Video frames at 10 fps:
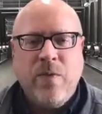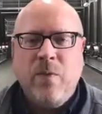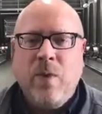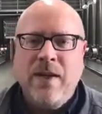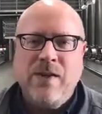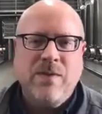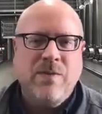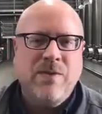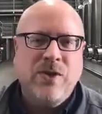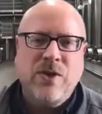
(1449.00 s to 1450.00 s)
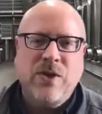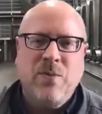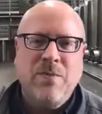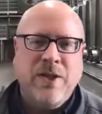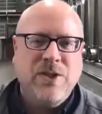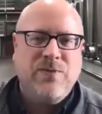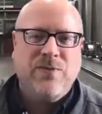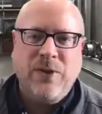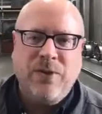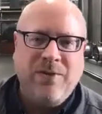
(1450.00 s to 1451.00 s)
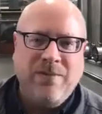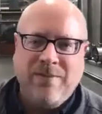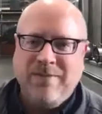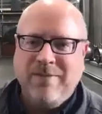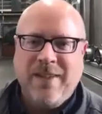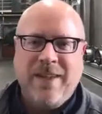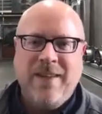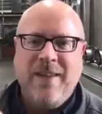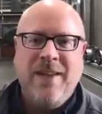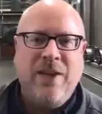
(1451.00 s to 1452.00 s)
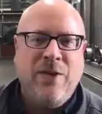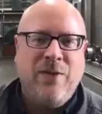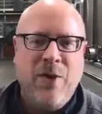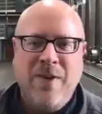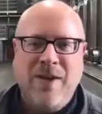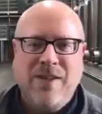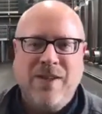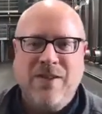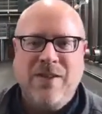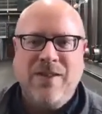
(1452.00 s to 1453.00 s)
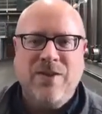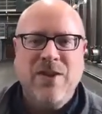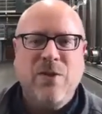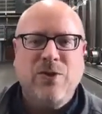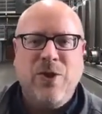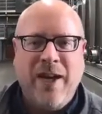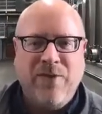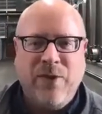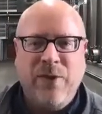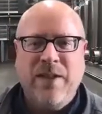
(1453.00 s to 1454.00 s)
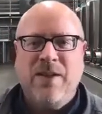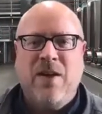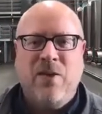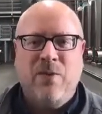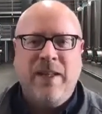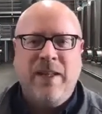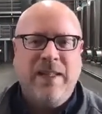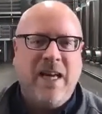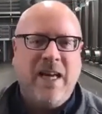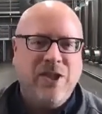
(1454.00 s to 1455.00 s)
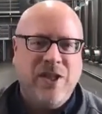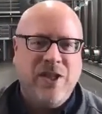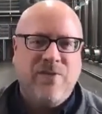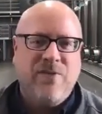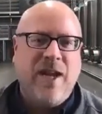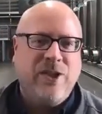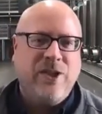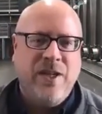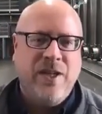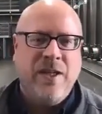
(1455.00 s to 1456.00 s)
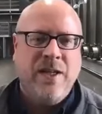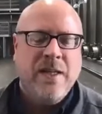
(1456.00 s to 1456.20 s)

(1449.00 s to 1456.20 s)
wine is so much fruit and in the aromas. There's no dried fruit. It's all really lush and fresh and